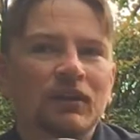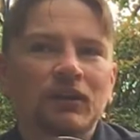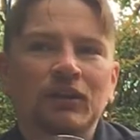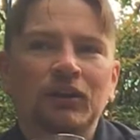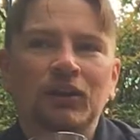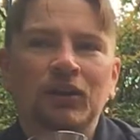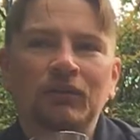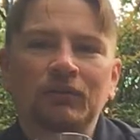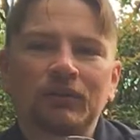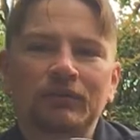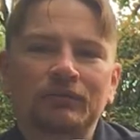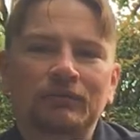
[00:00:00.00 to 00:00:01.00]
you know,
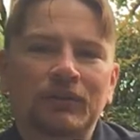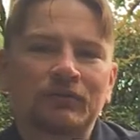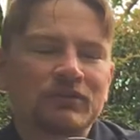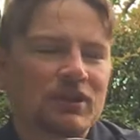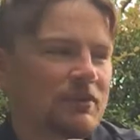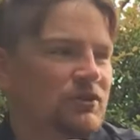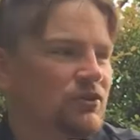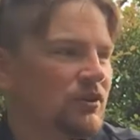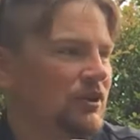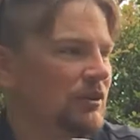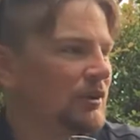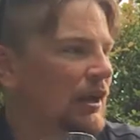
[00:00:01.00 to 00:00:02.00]
every time I drink
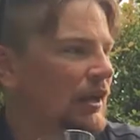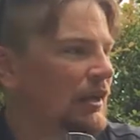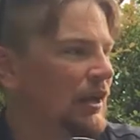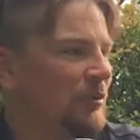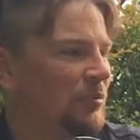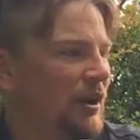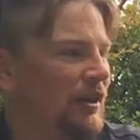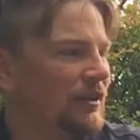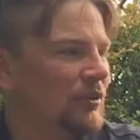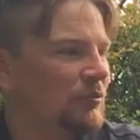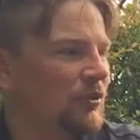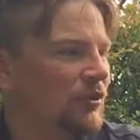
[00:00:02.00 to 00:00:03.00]
it, I'm like, I gotta buy
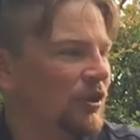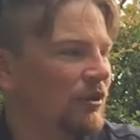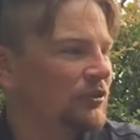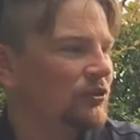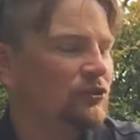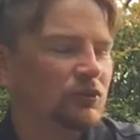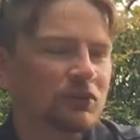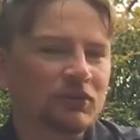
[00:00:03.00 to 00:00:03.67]
that more often. It's really